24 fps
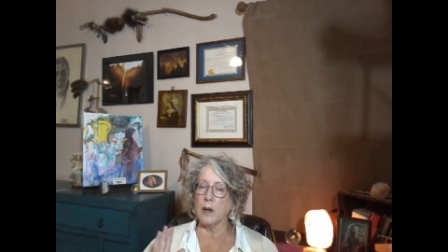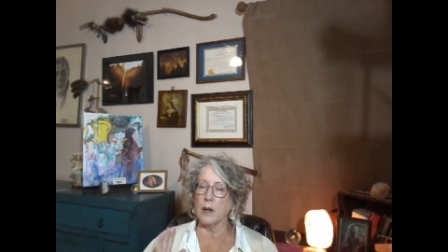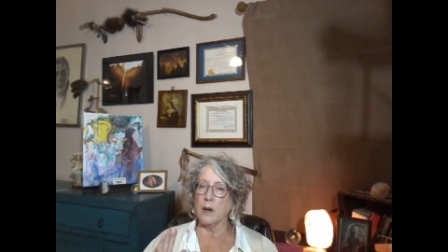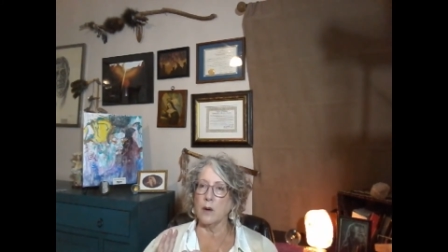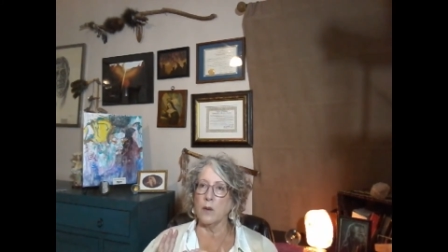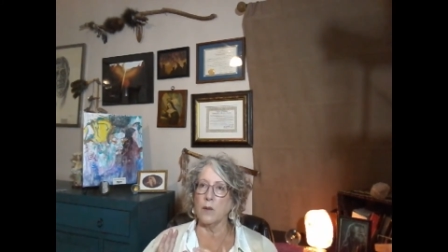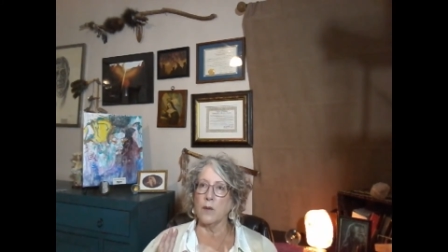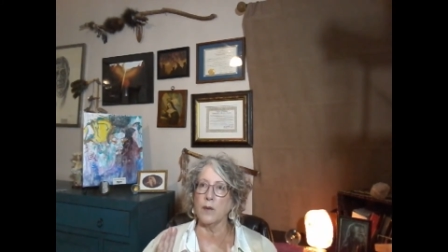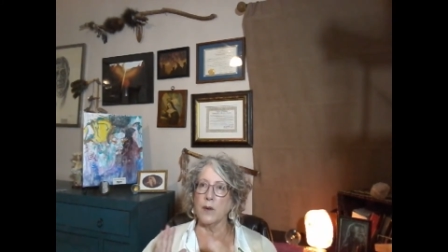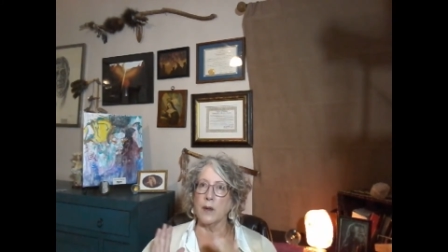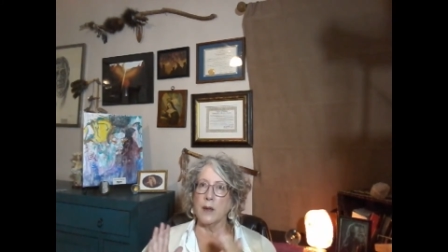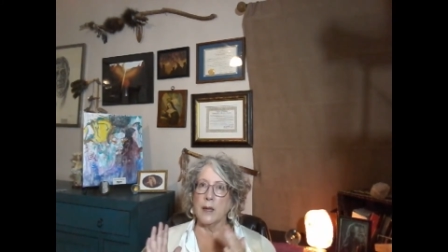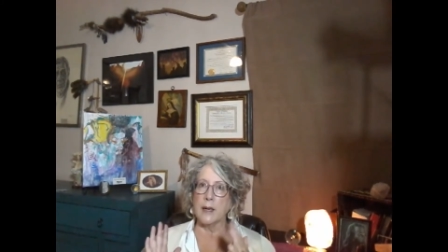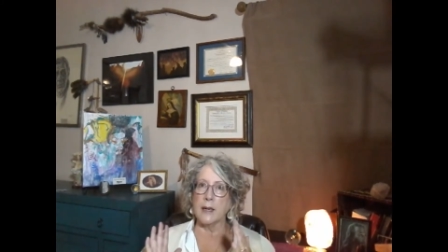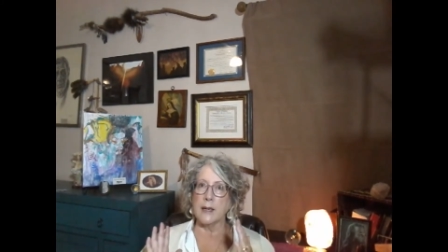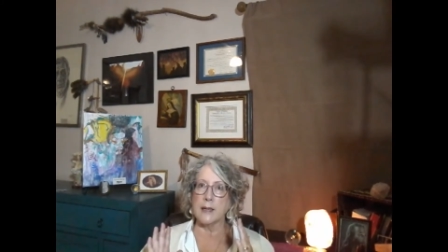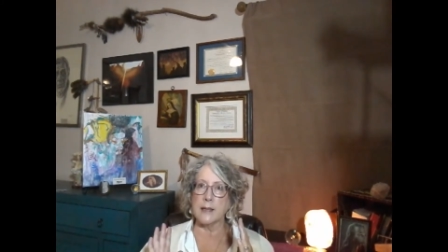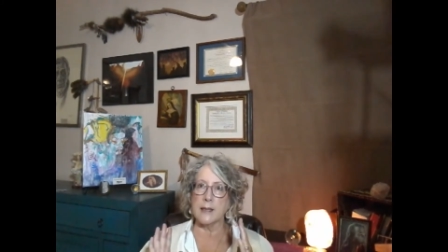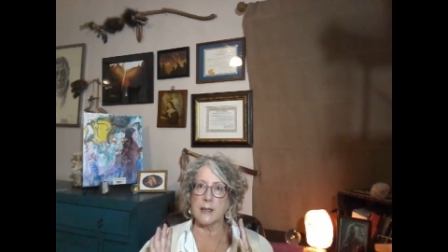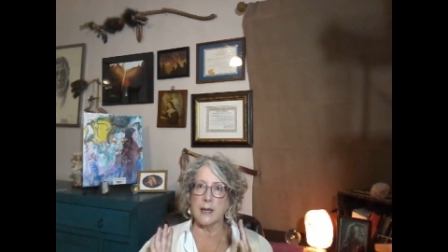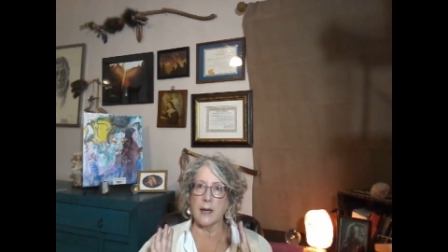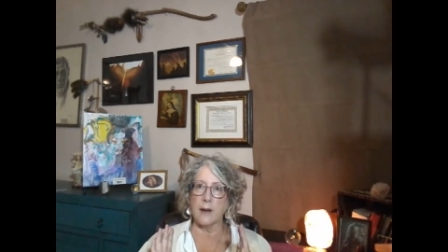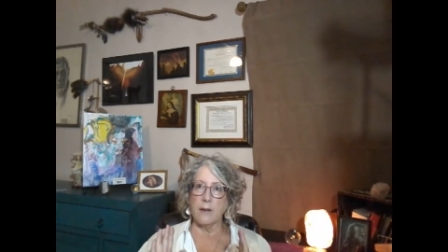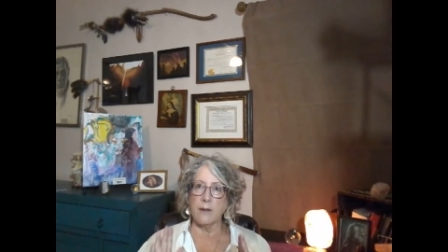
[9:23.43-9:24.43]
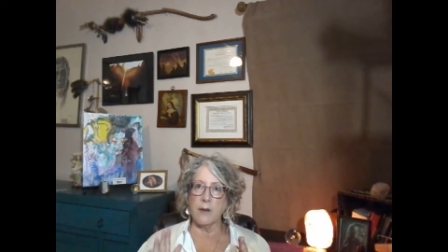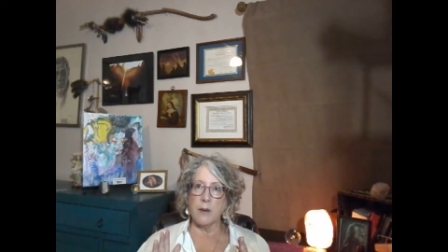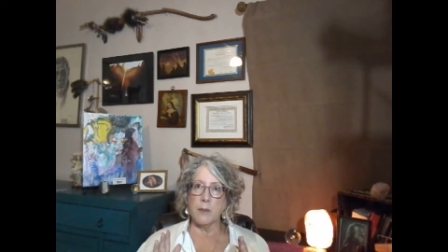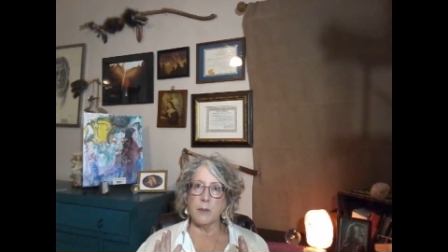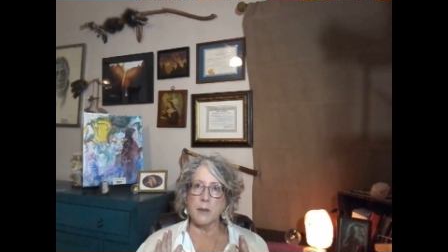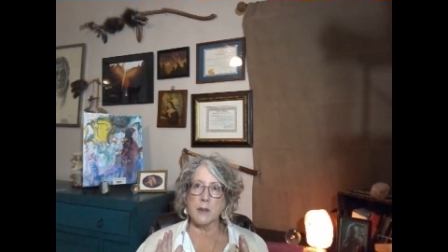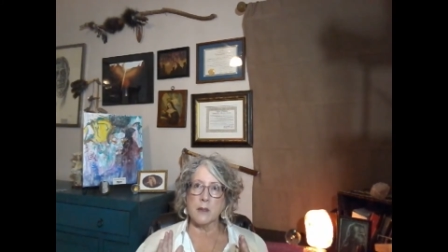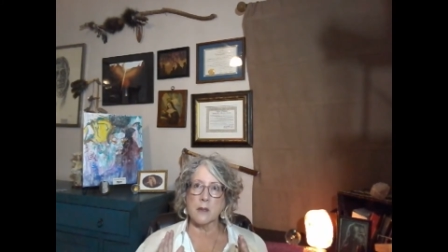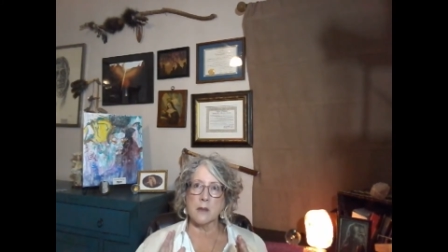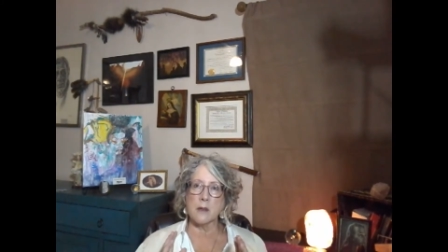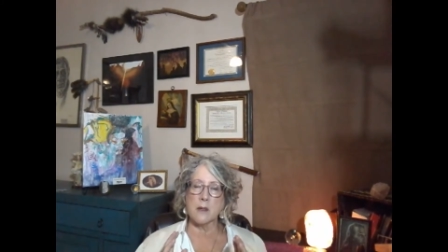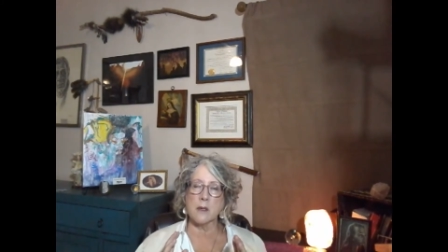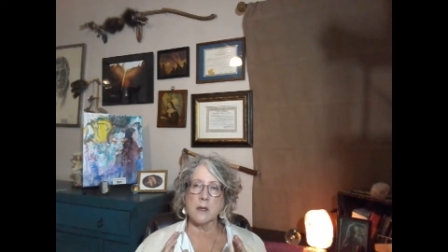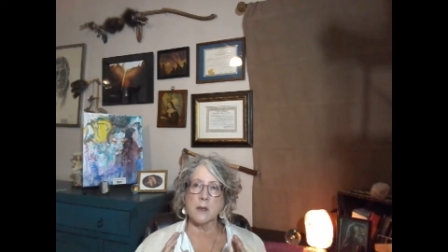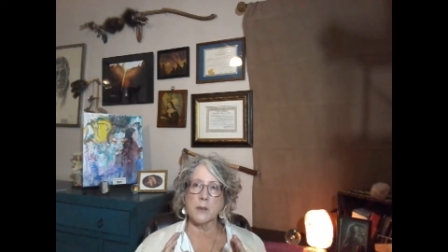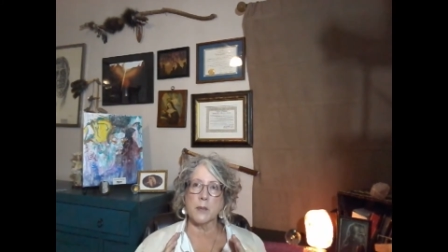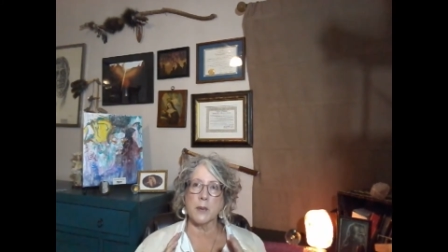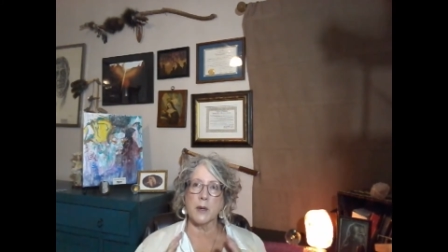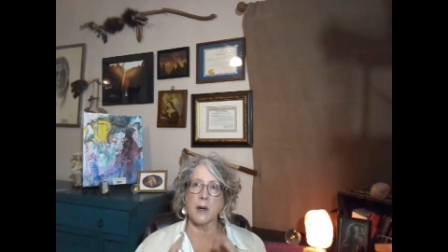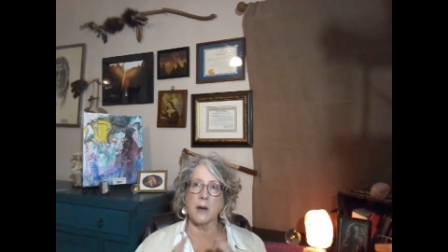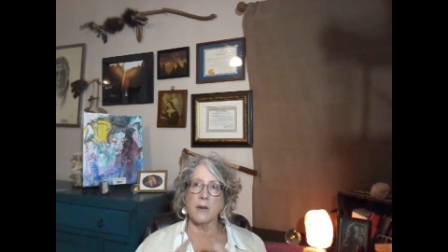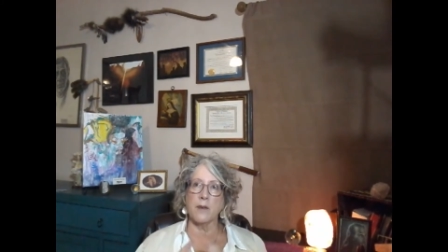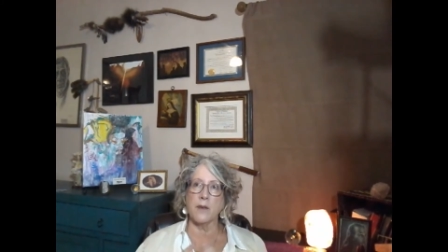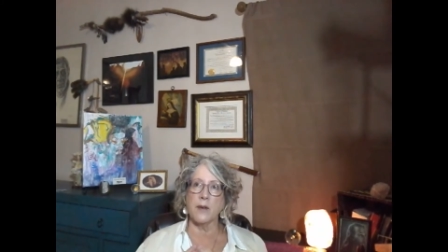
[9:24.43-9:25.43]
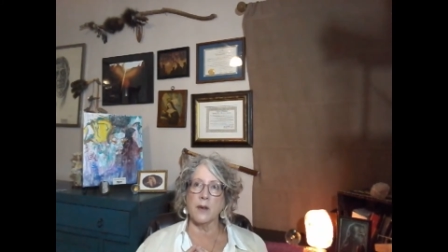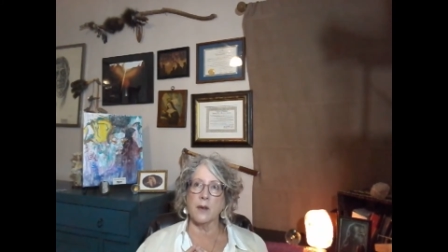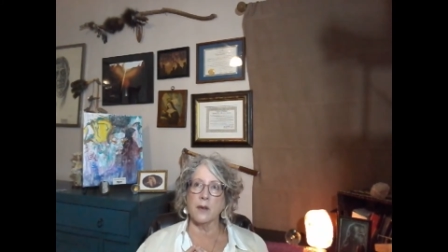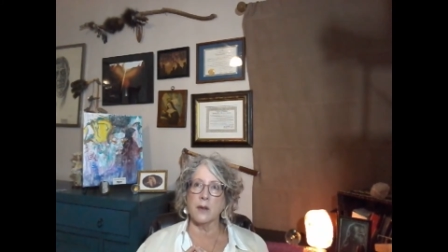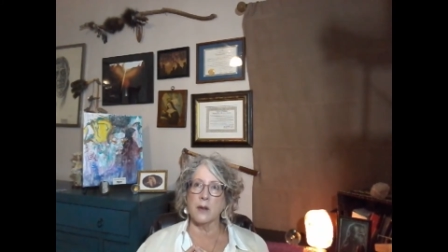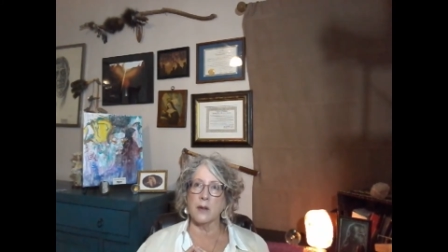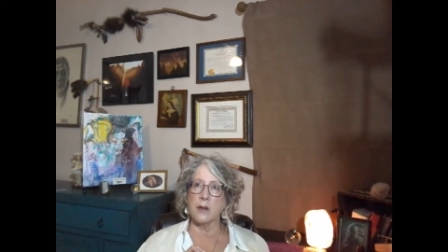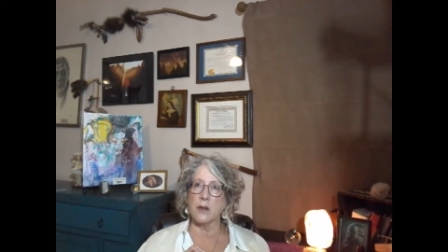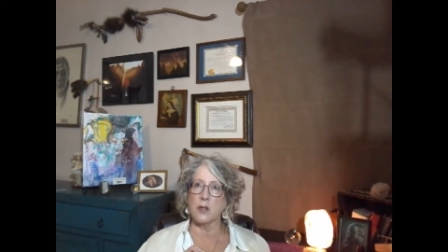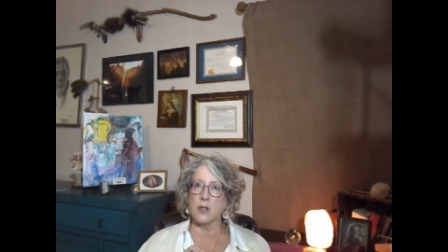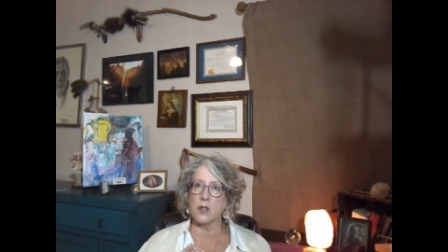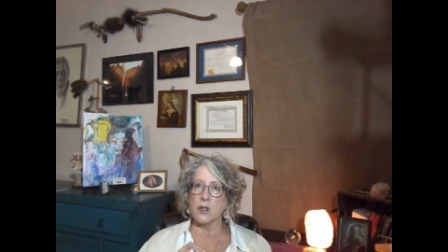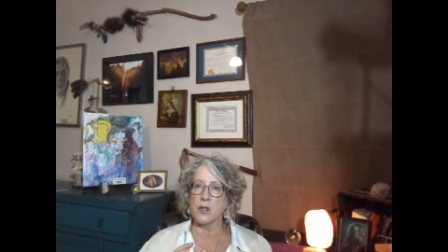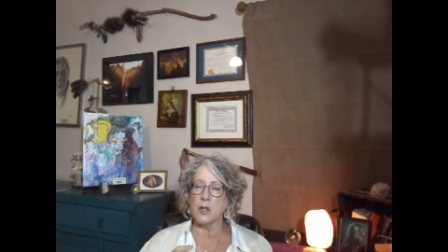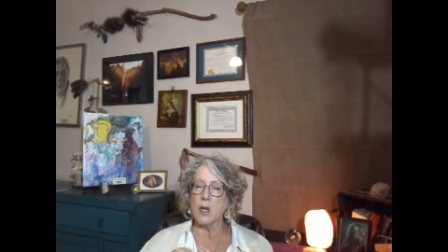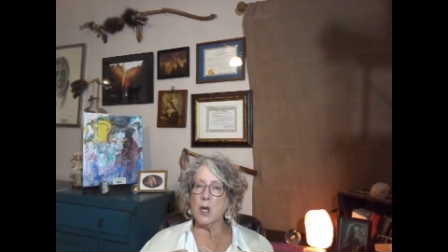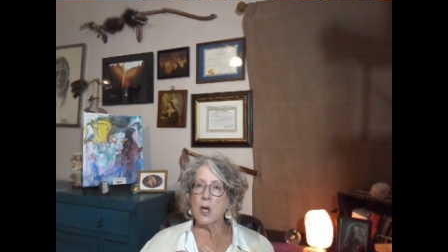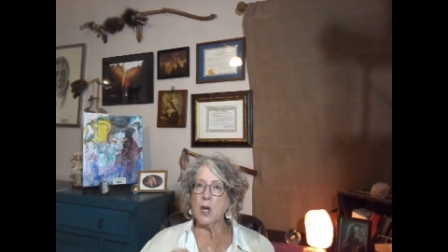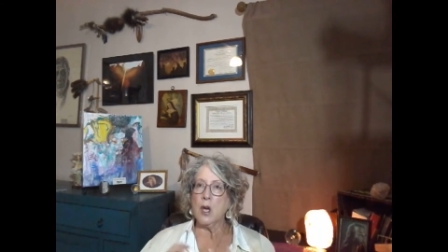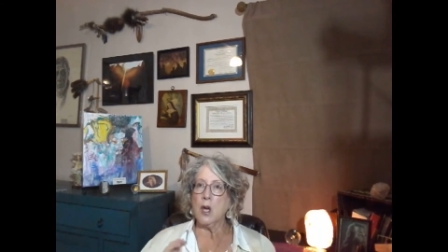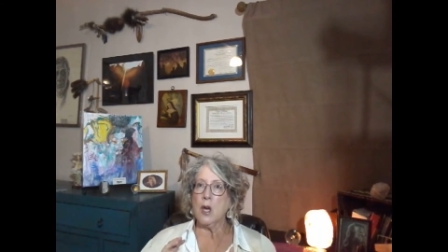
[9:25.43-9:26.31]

I don't feel like it's heavy business, but I feel that there's